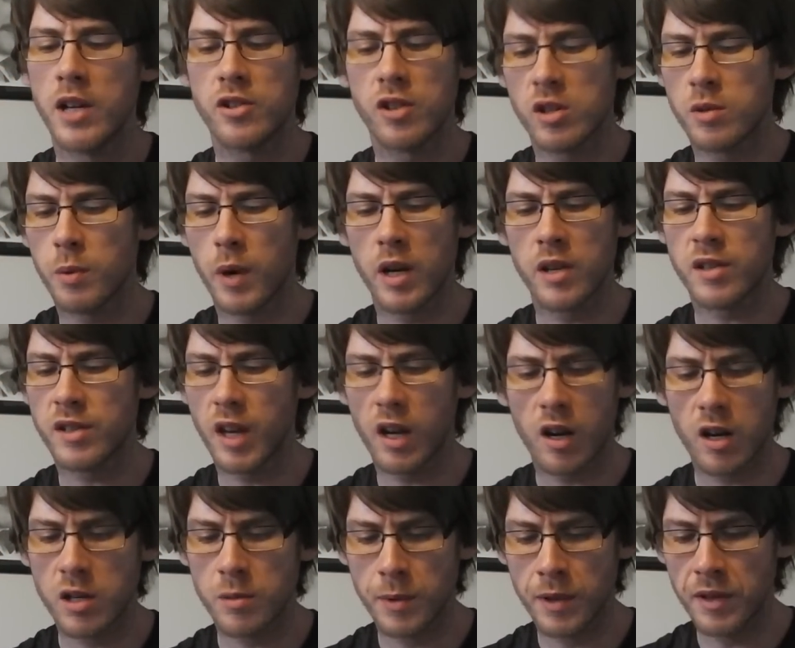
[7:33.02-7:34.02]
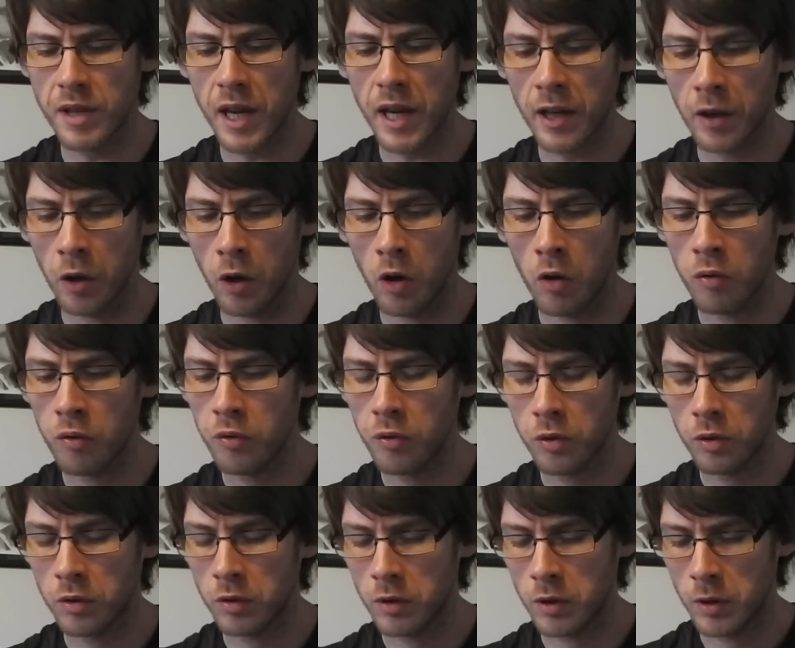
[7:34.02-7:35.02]
just where a sticker's been taken
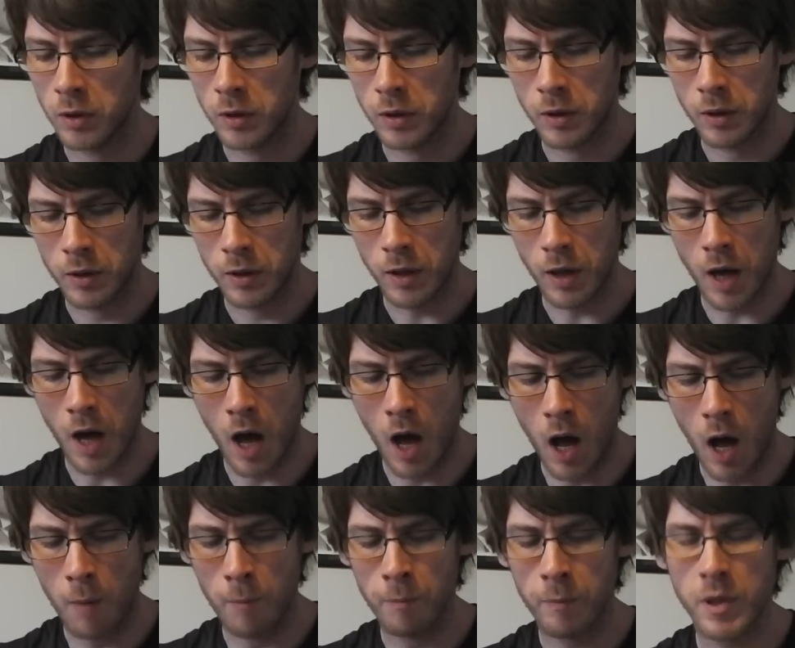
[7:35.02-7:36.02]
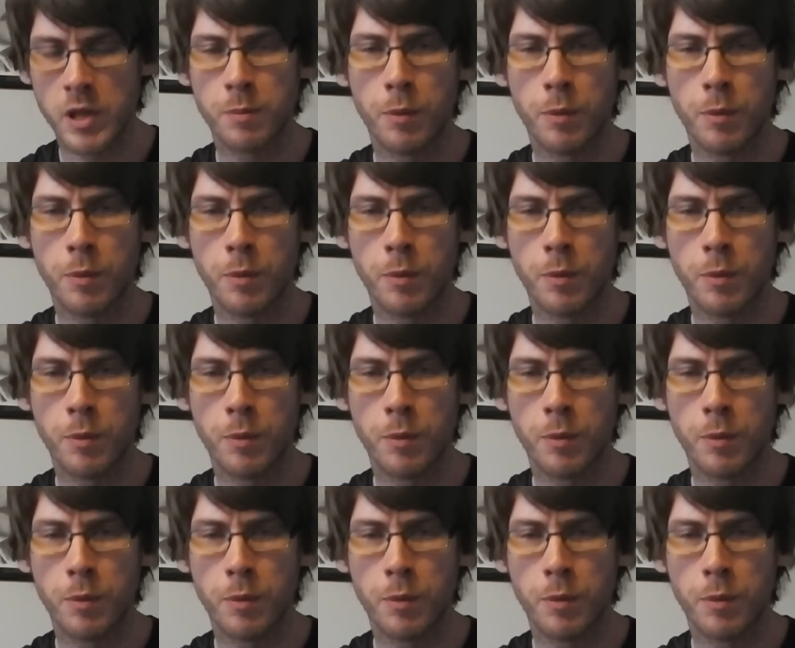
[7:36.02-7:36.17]
off. Um, it's